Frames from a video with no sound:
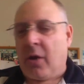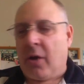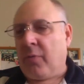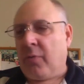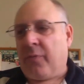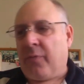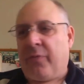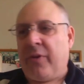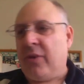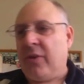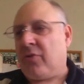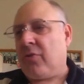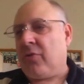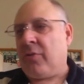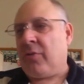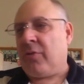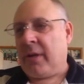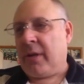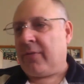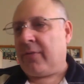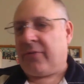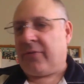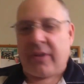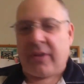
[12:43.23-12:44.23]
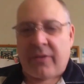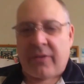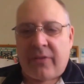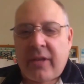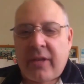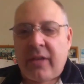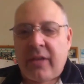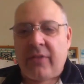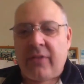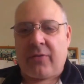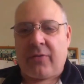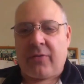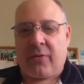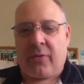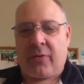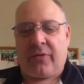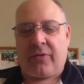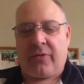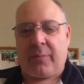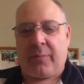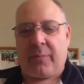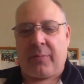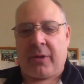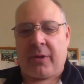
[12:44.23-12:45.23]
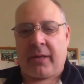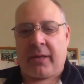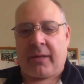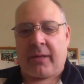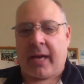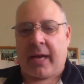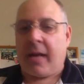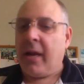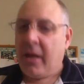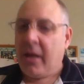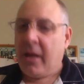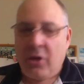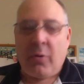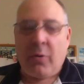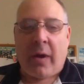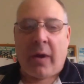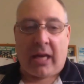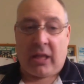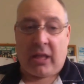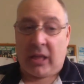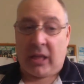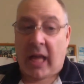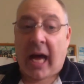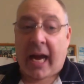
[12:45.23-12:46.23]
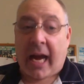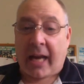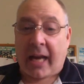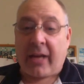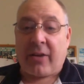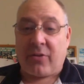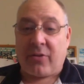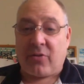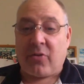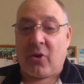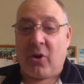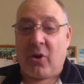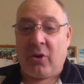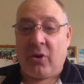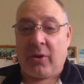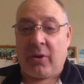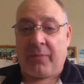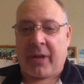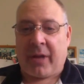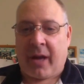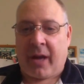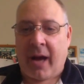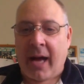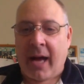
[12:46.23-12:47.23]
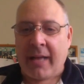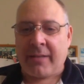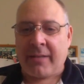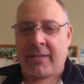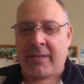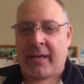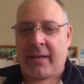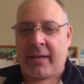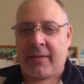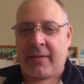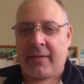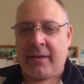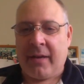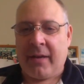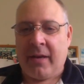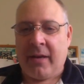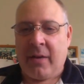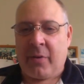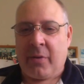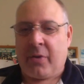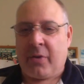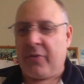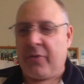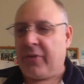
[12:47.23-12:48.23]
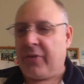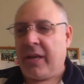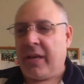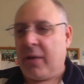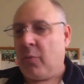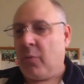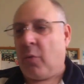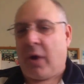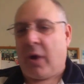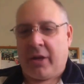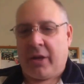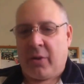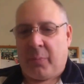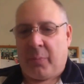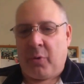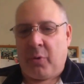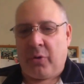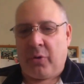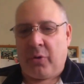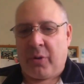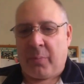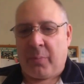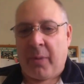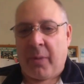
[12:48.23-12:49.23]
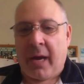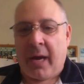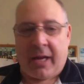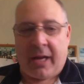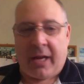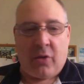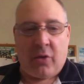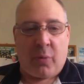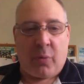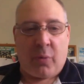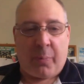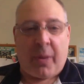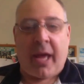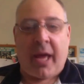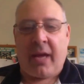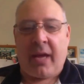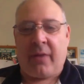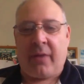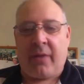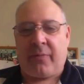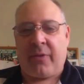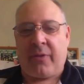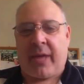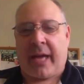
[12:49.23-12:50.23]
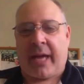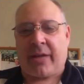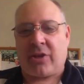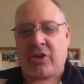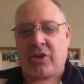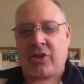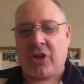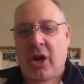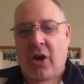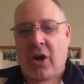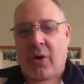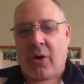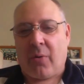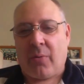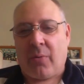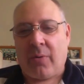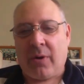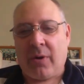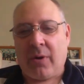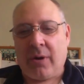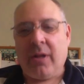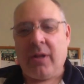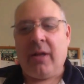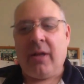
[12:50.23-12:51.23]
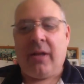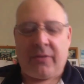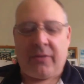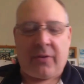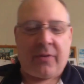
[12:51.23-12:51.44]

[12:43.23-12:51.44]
featuring Sid Caesar or something like that, you had a lot of control of the content because they didn't want you to pull your money. You were paying for that show. So